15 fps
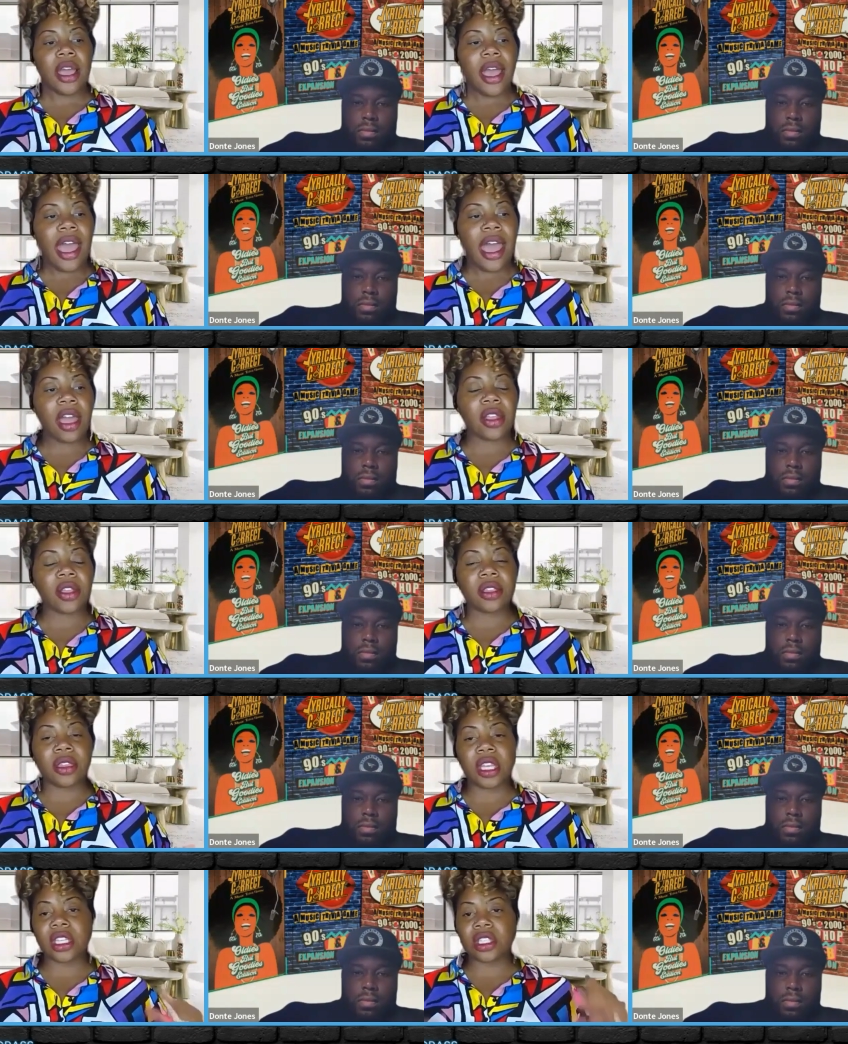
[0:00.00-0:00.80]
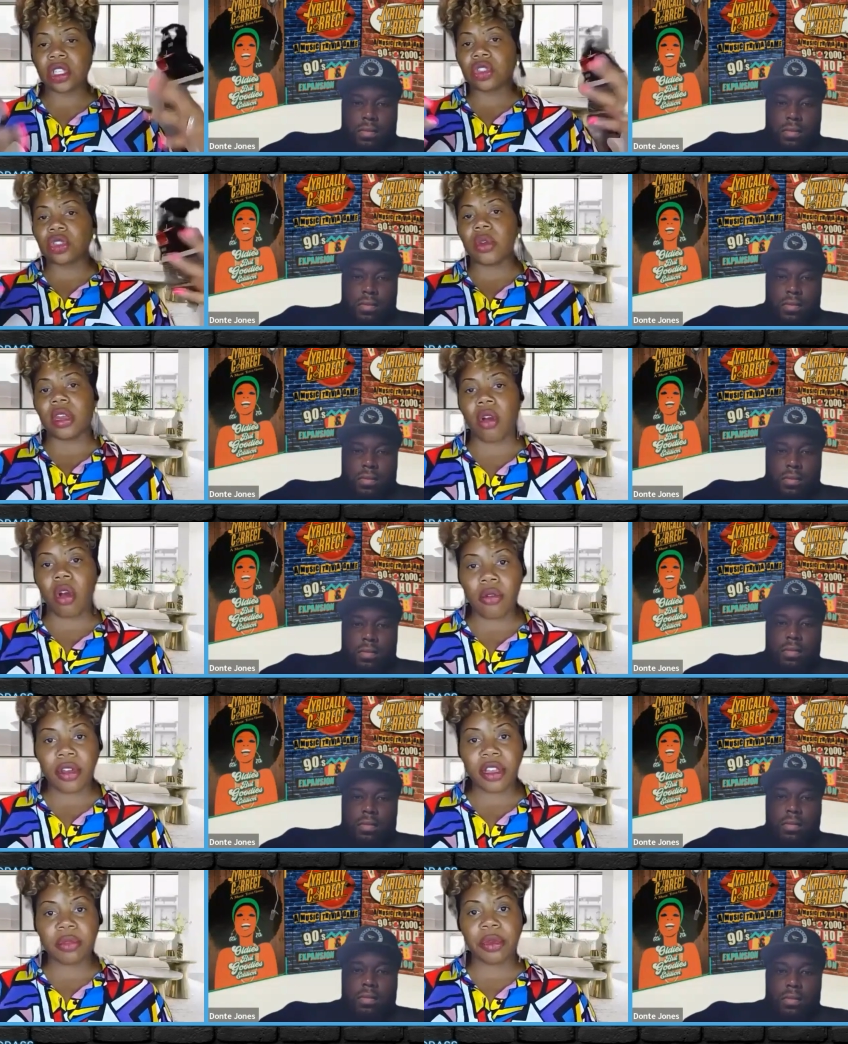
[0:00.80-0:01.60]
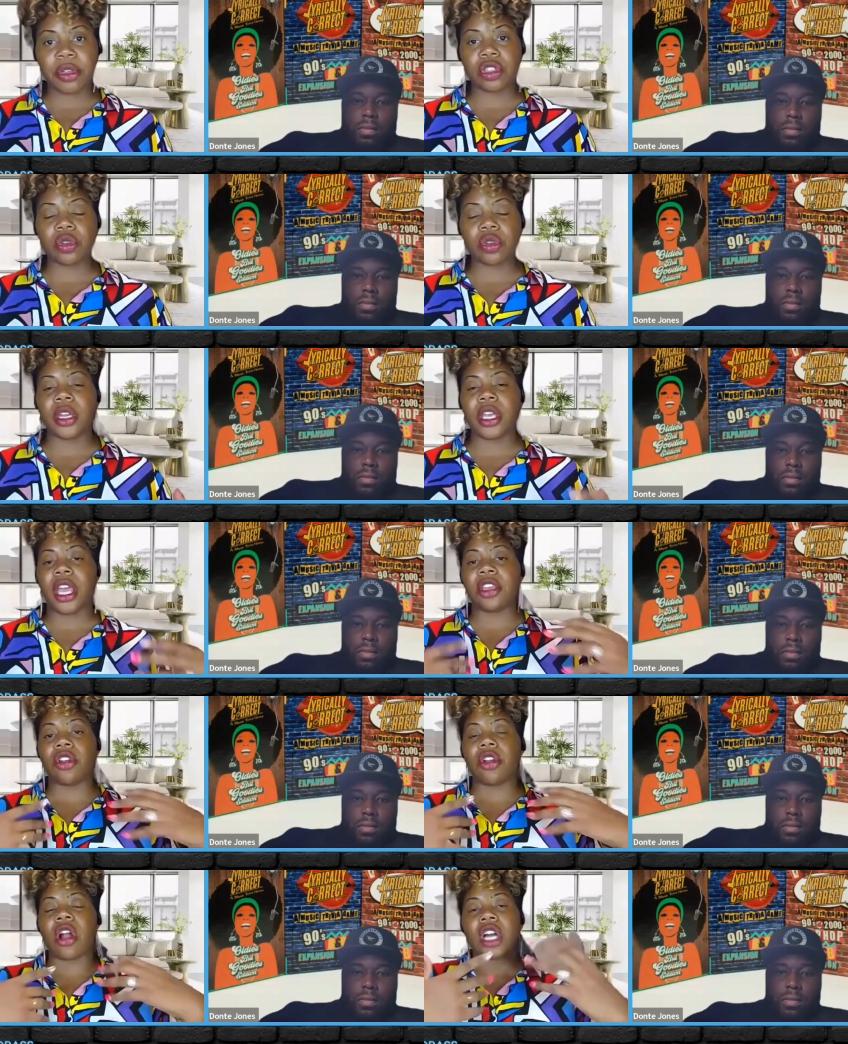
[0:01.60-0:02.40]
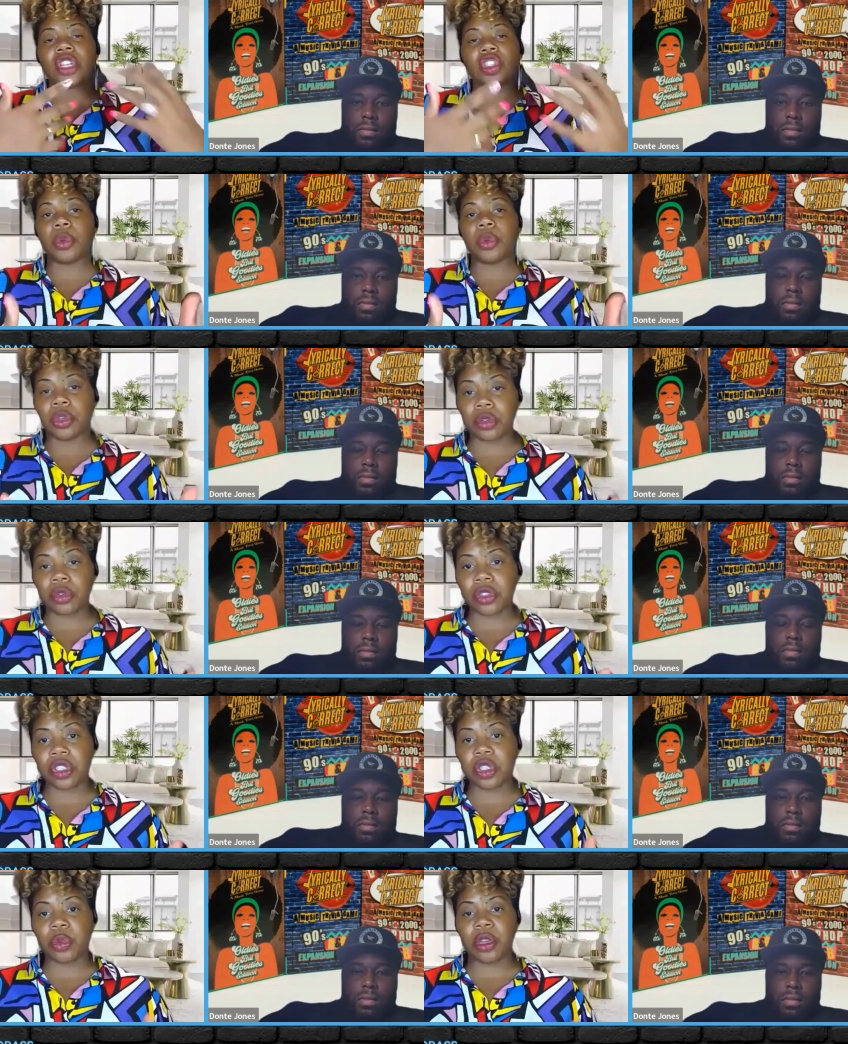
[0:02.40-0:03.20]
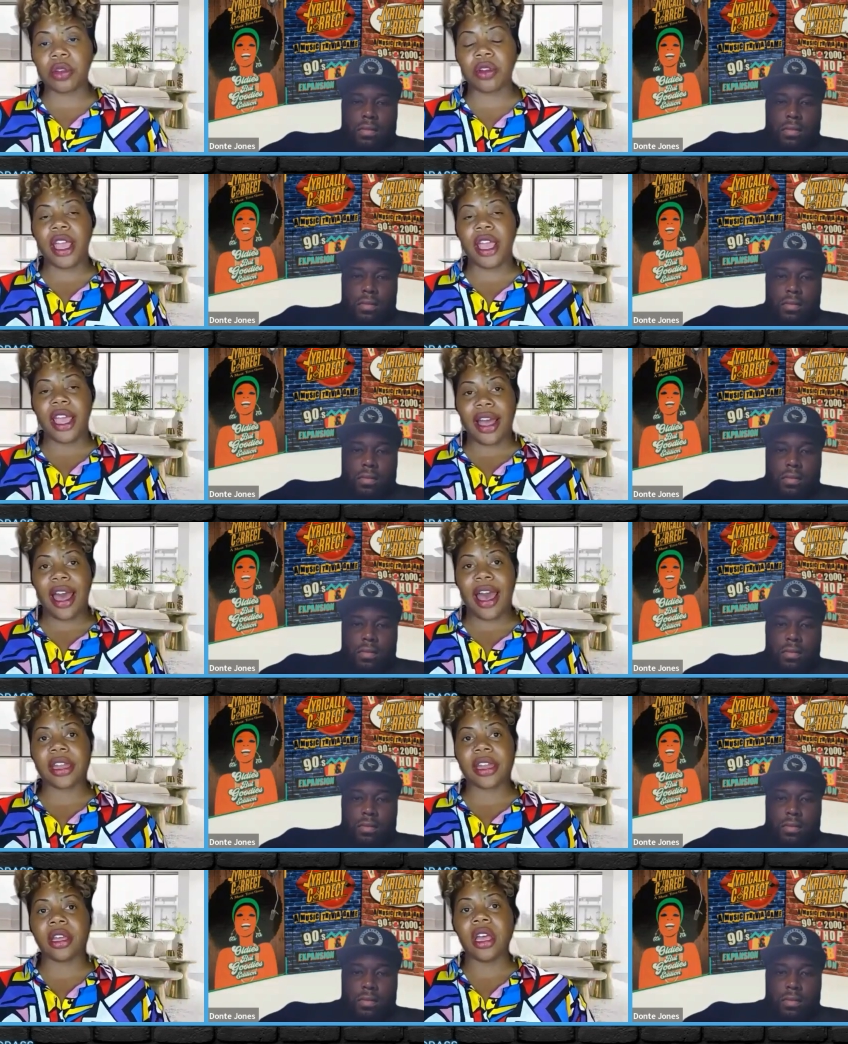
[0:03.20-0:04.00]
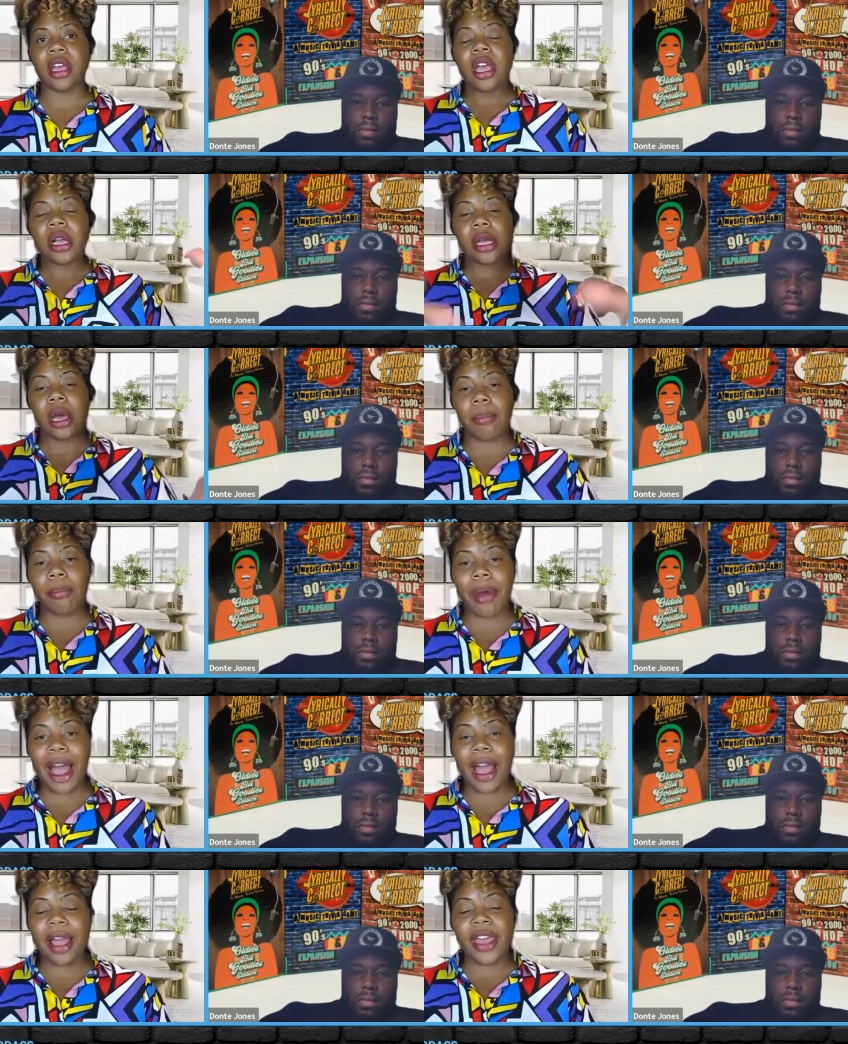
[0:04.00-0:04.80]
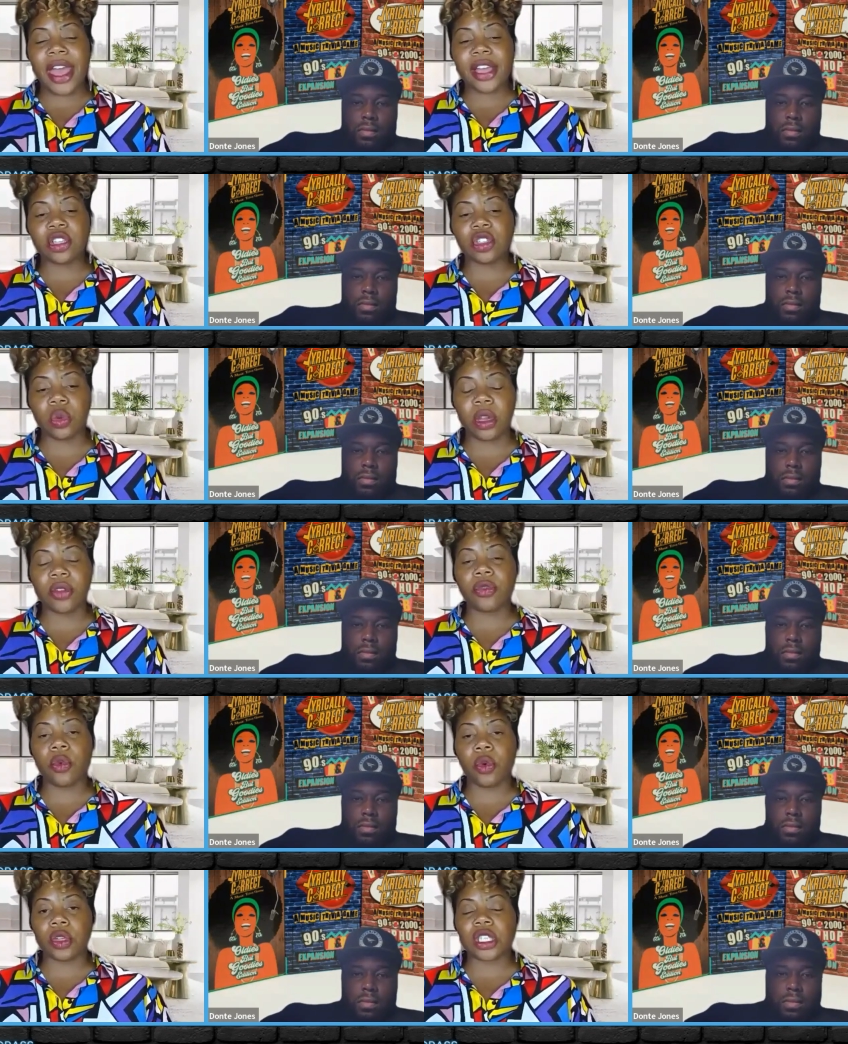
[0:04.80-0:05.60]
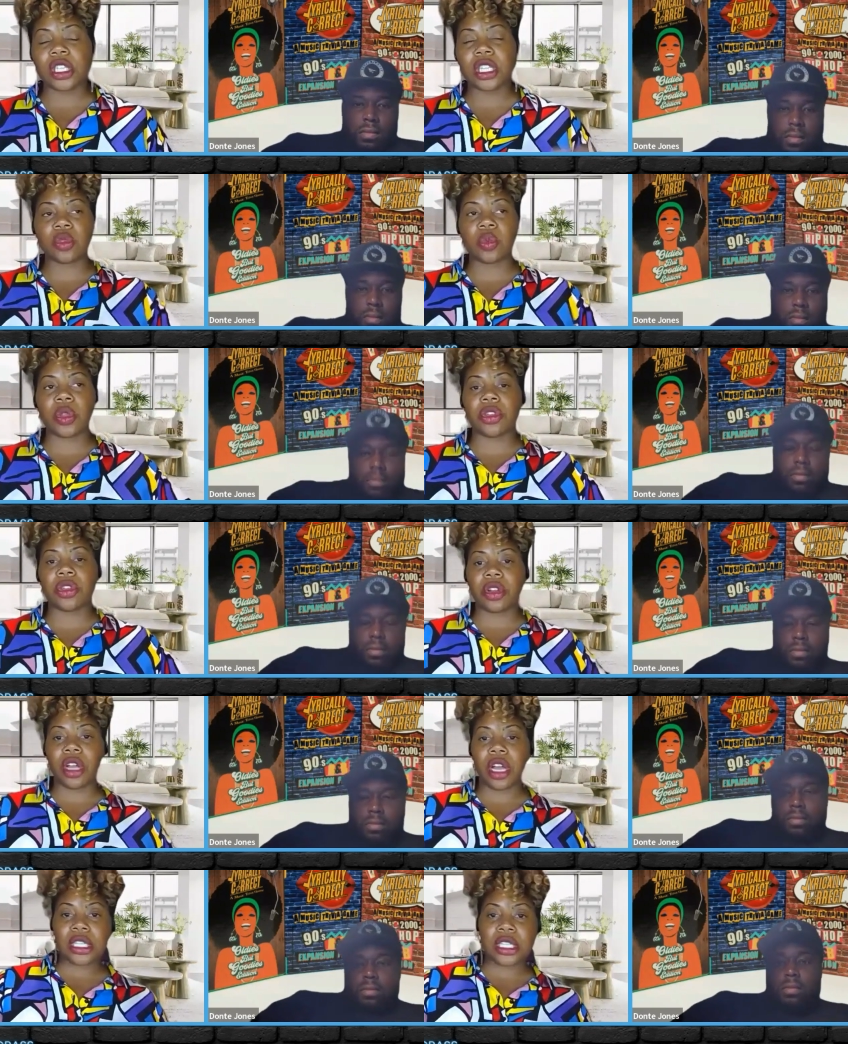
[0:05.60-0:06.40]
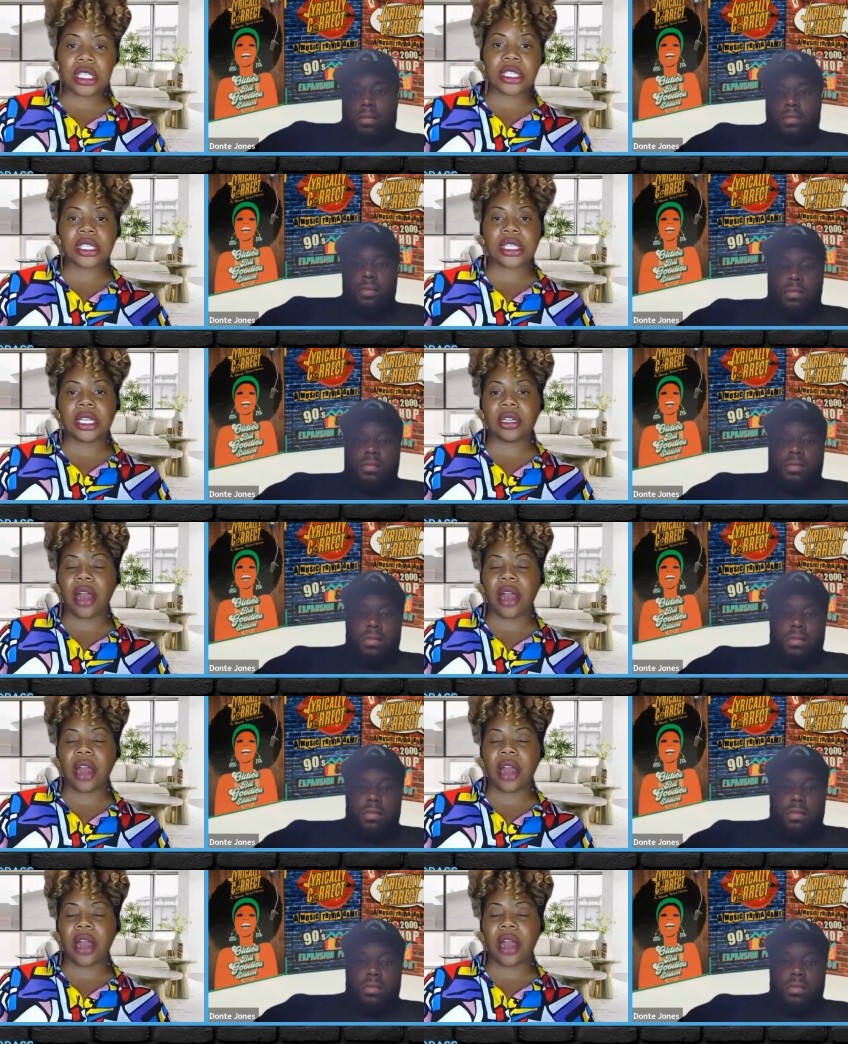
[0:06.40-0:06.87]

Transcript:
Speaker 1: and the things that you had already been doing and your entrepreneurial spirit and kind of combined that and joined forces with your cousins and